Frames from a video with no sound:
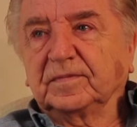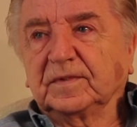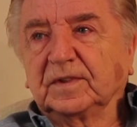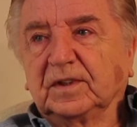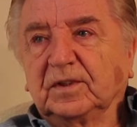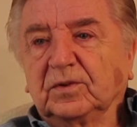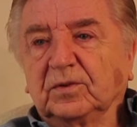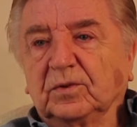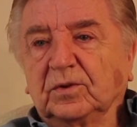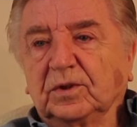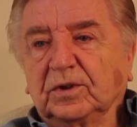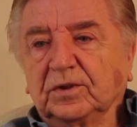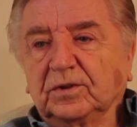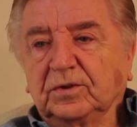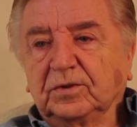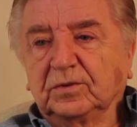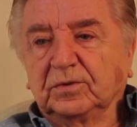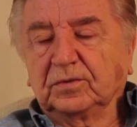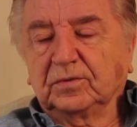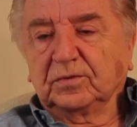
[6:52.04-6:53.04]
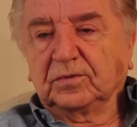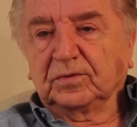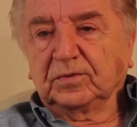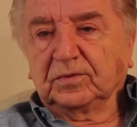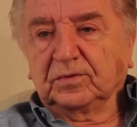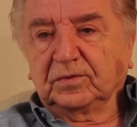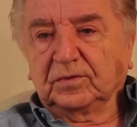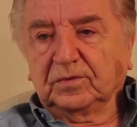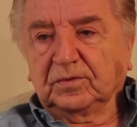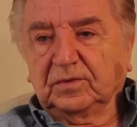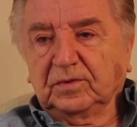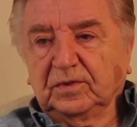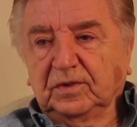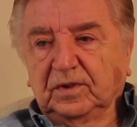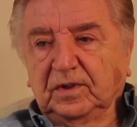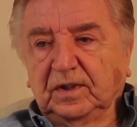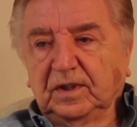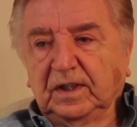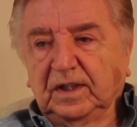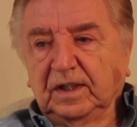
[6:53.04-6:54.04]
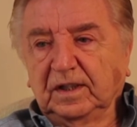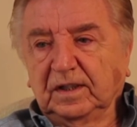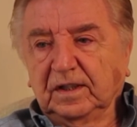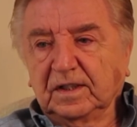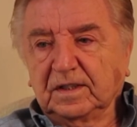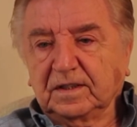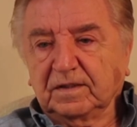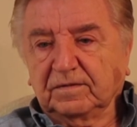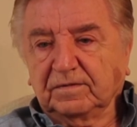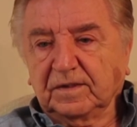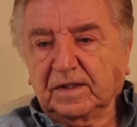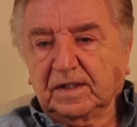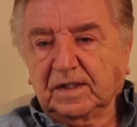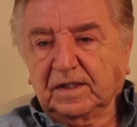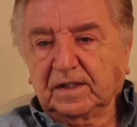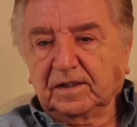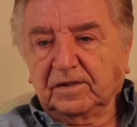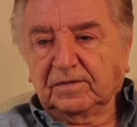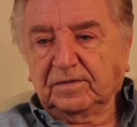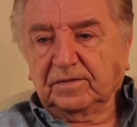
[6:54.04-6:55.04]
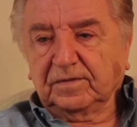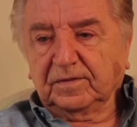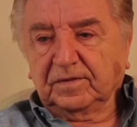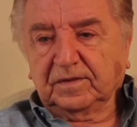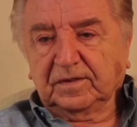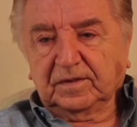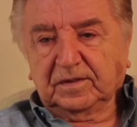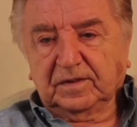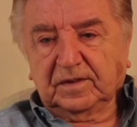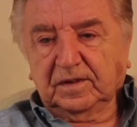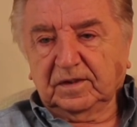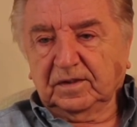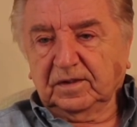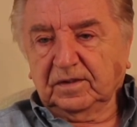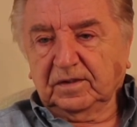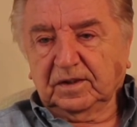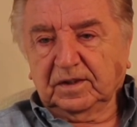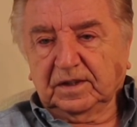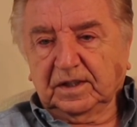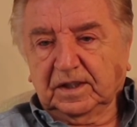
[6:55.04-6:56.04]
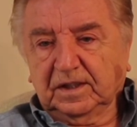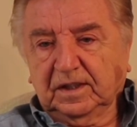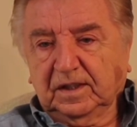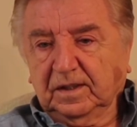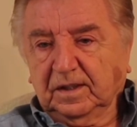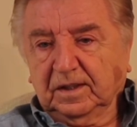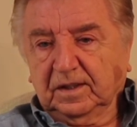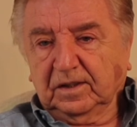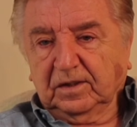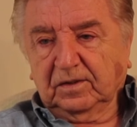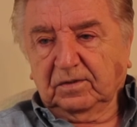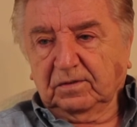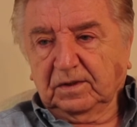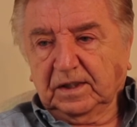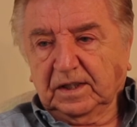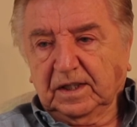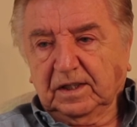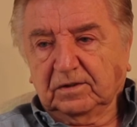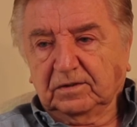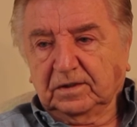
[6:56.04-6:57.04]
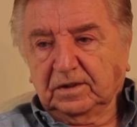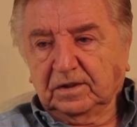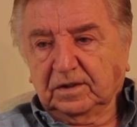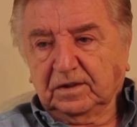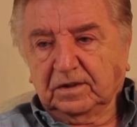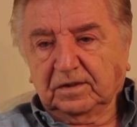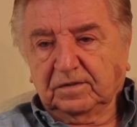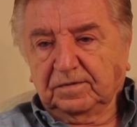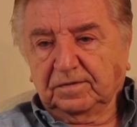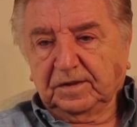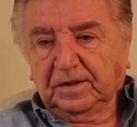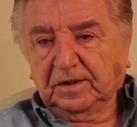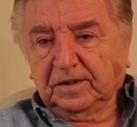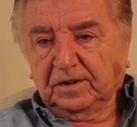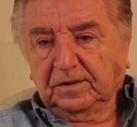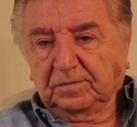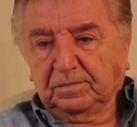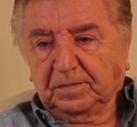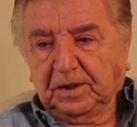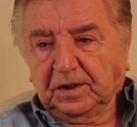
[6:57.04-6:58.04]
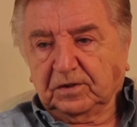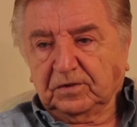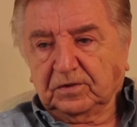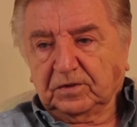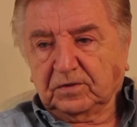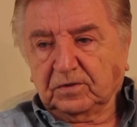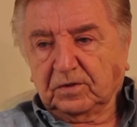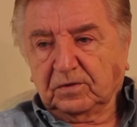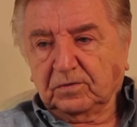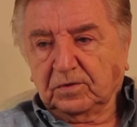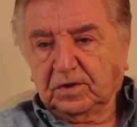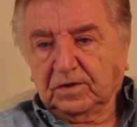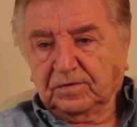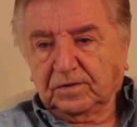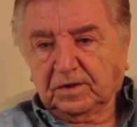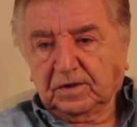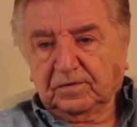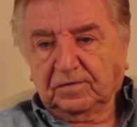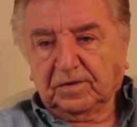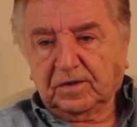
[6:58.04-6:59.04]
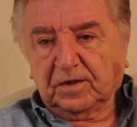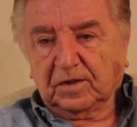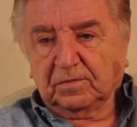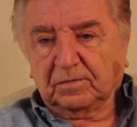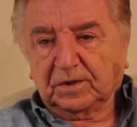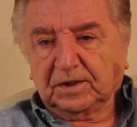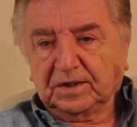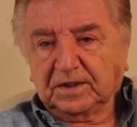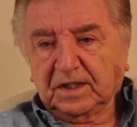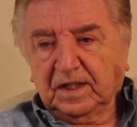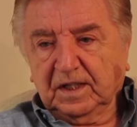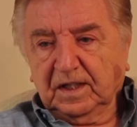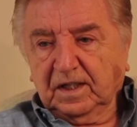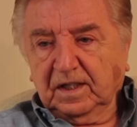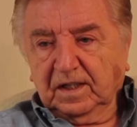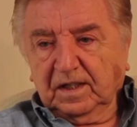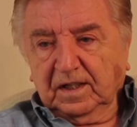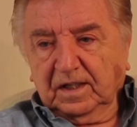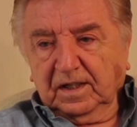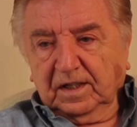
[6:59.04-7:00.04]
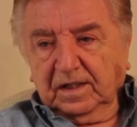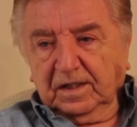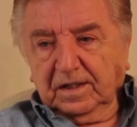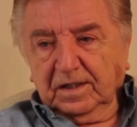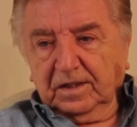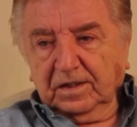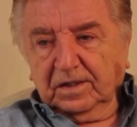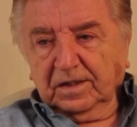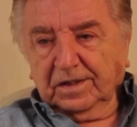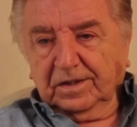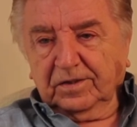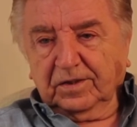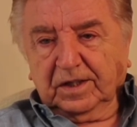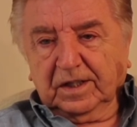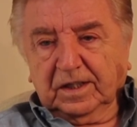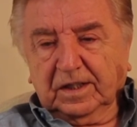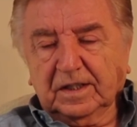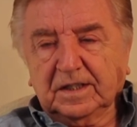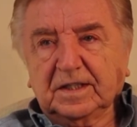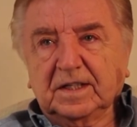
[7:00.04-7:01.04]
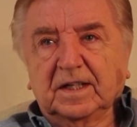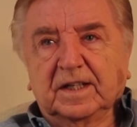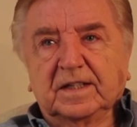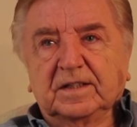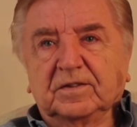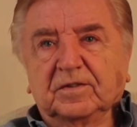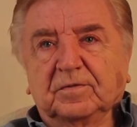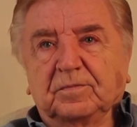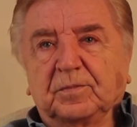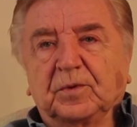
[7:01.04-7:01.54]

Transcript: in order to eat and survive, you did anything. You went out into the field, picked stones for the farmers to get a slice of